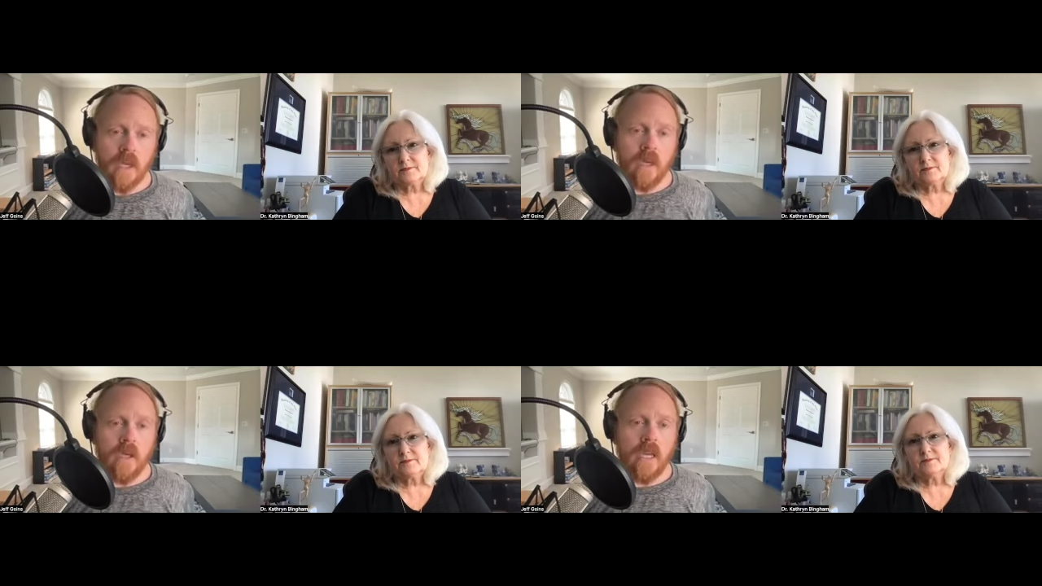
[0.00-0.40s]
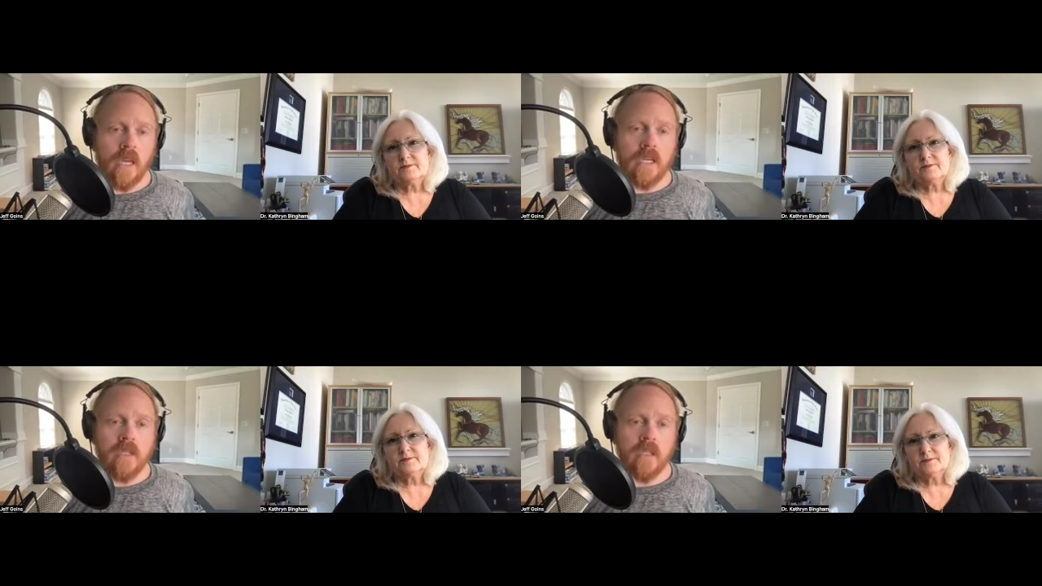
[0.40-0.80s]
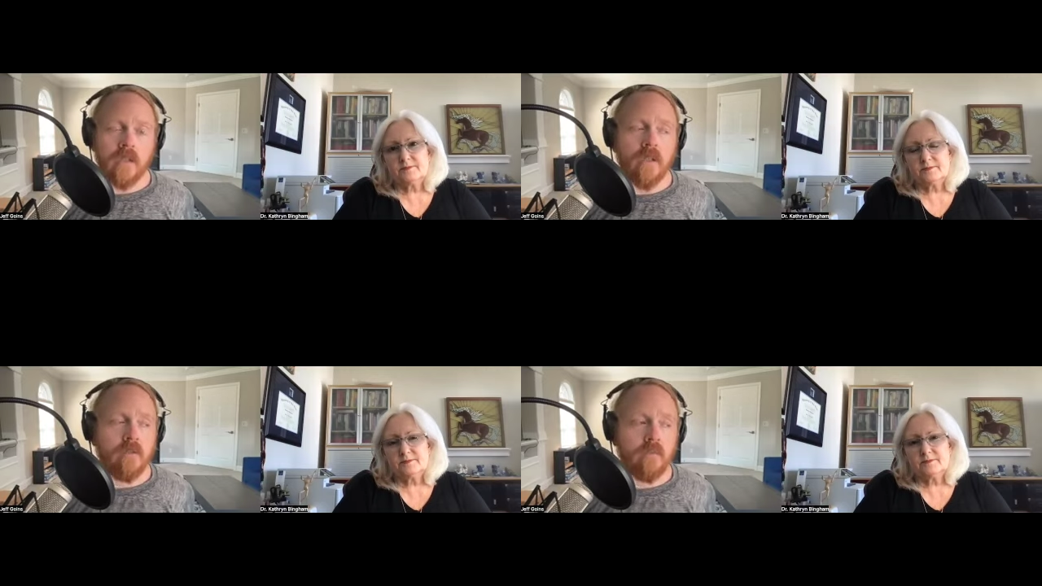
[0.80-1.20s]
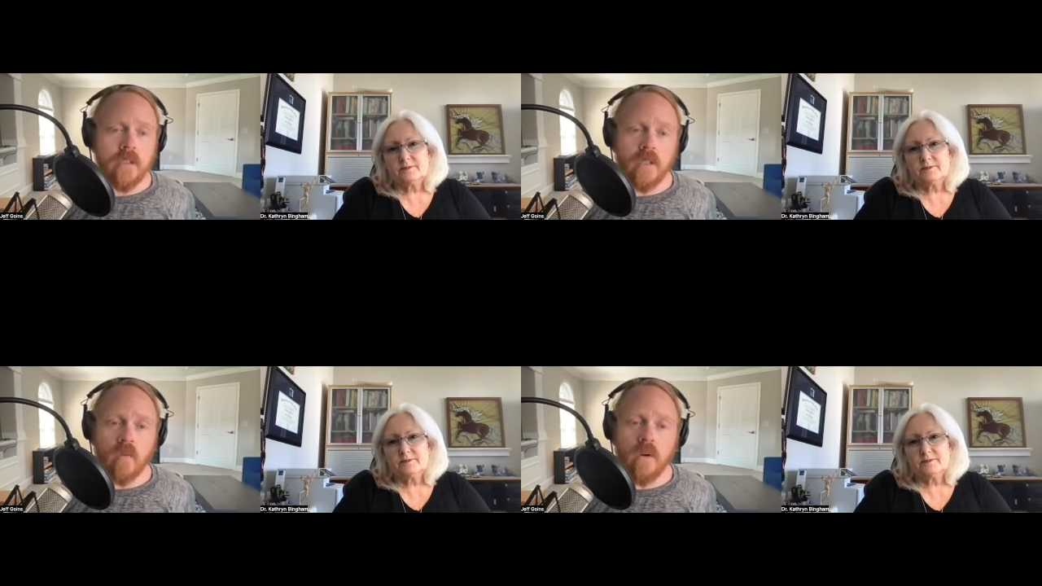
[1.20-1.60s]
Speaker 1: Annie Dillard has
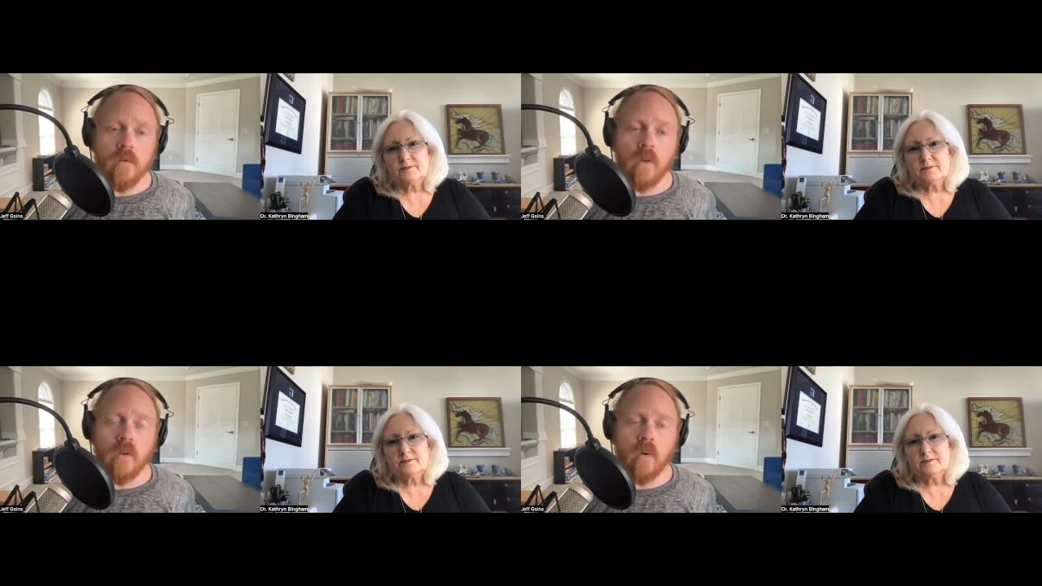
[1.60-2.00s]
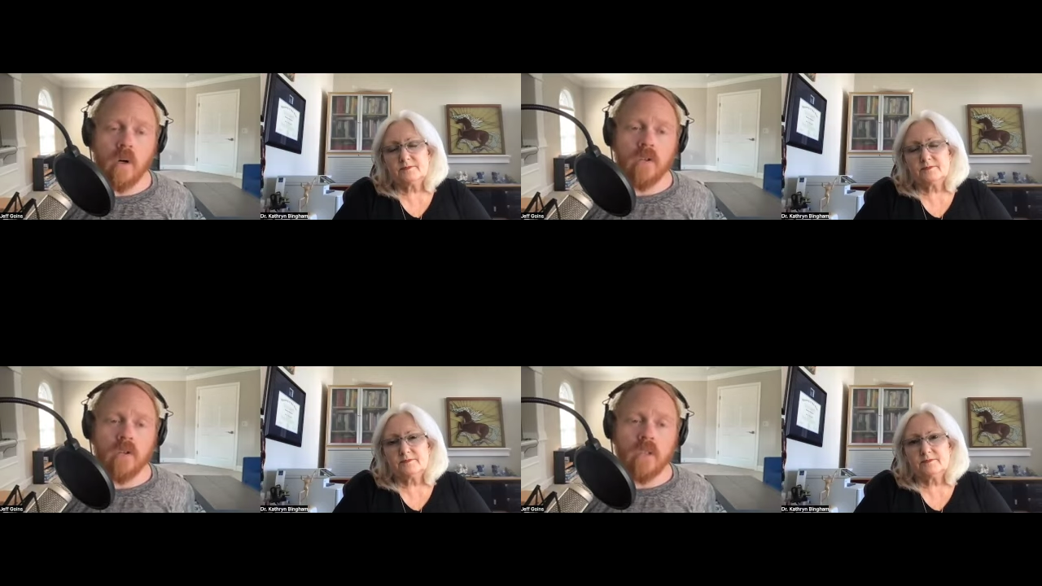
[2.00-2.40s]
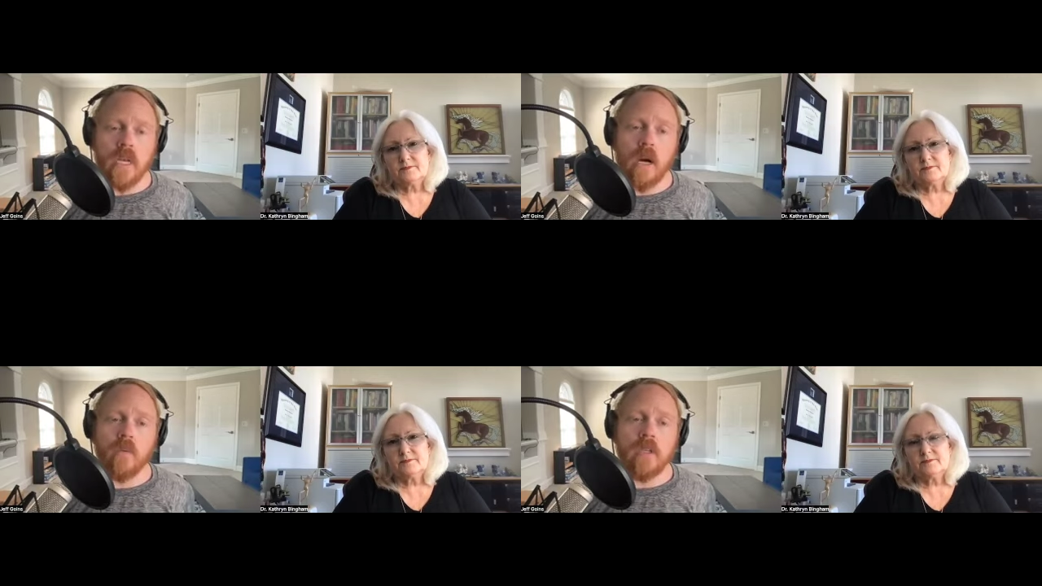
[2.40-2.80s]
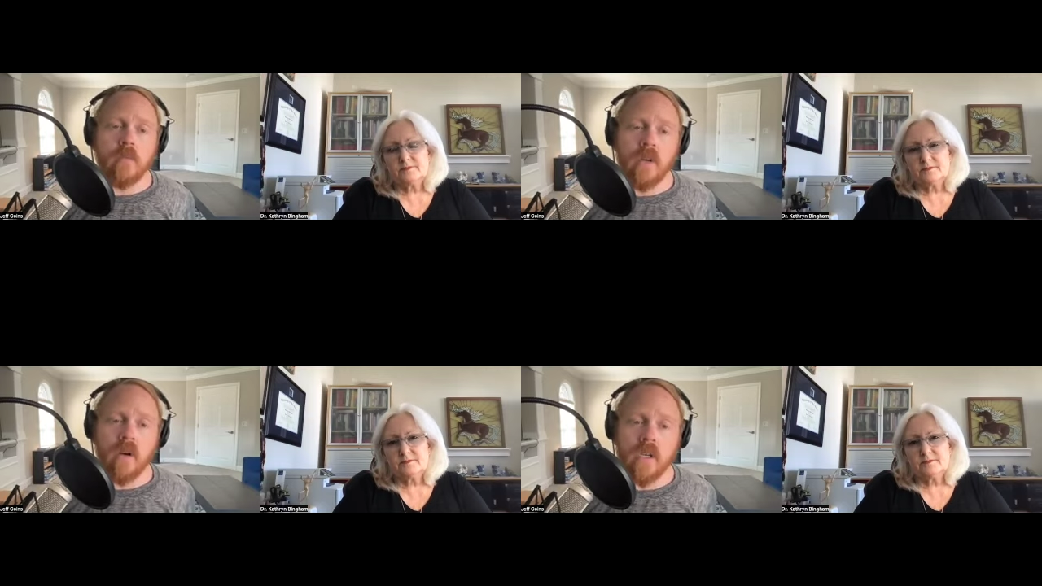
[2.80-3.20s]
this wonderful quote. She says, how we
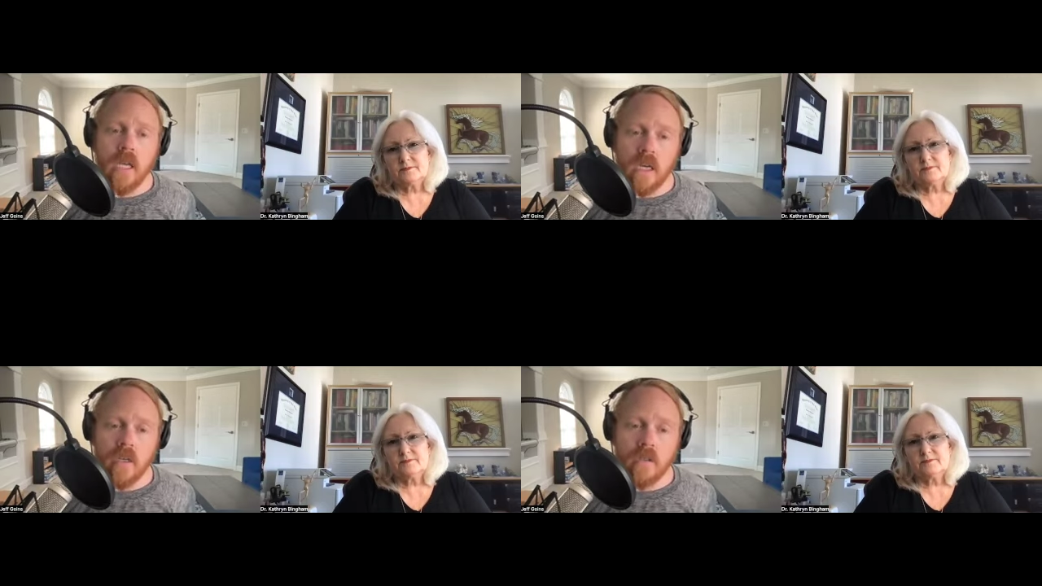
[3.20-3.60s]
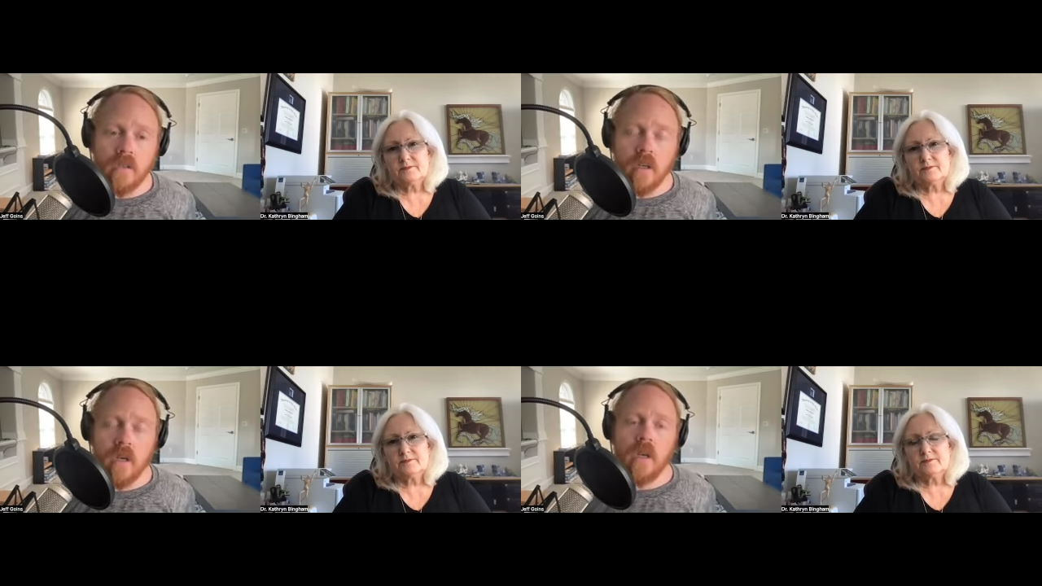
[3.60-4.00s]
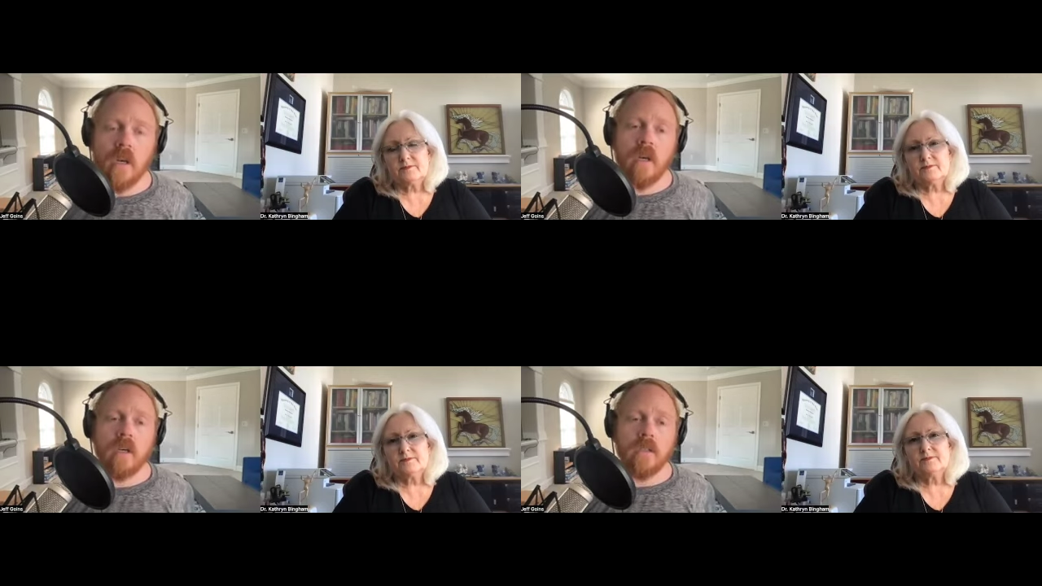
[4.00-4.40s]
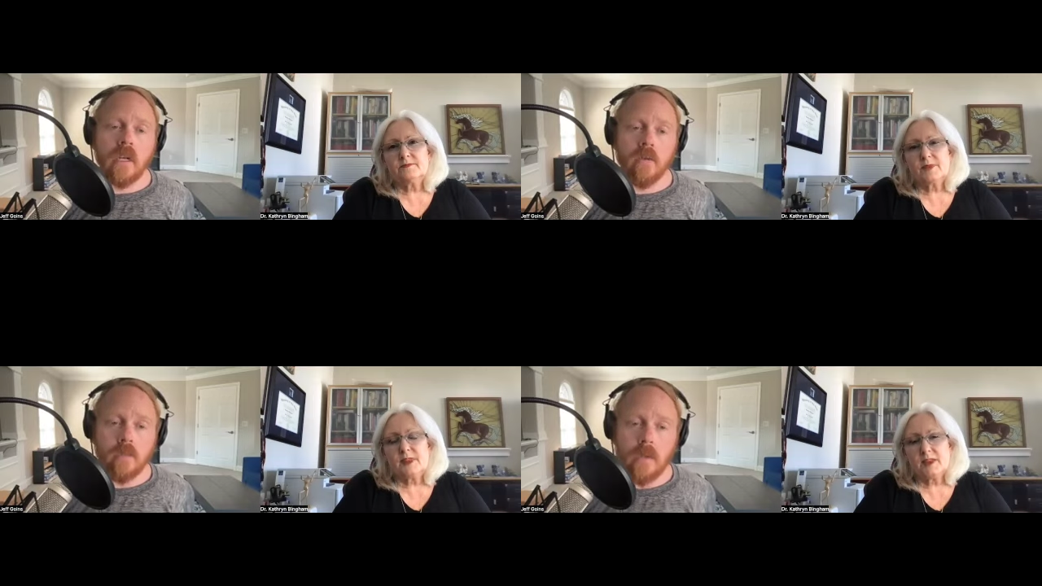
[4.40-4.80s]
spend our days is how
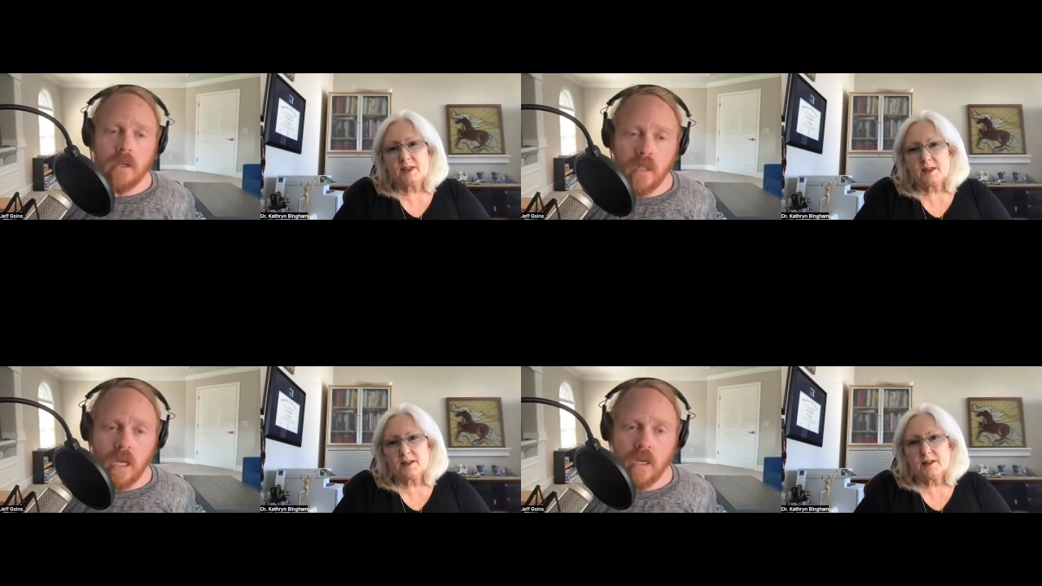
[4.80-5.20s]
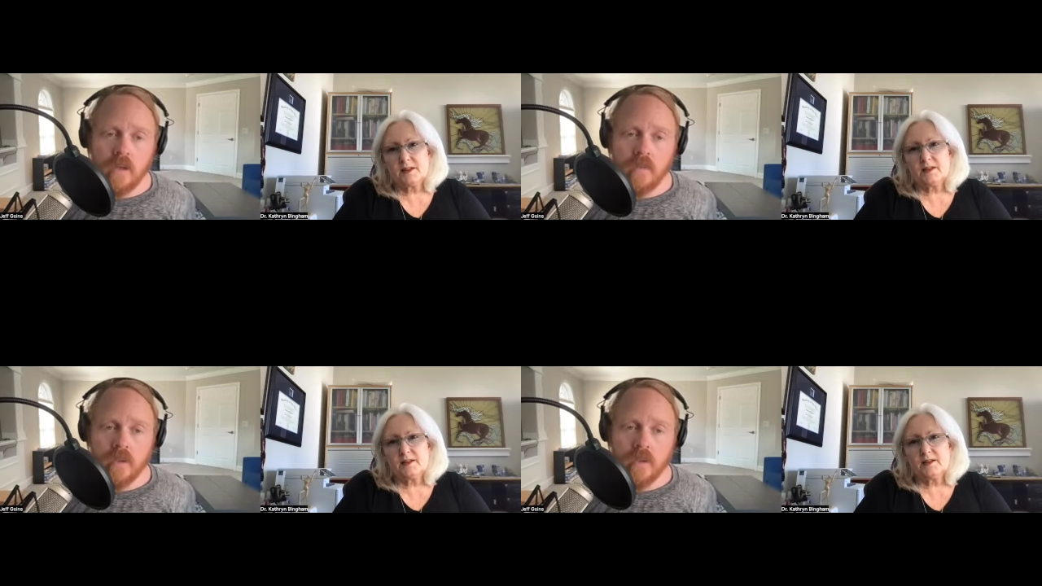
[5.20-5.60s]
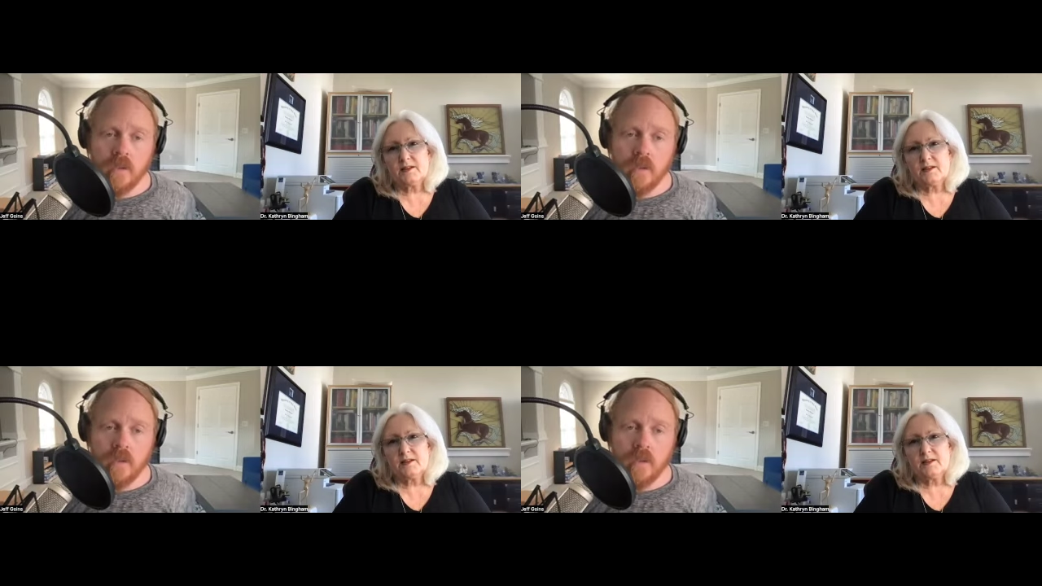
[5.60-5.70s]
we spend our lives.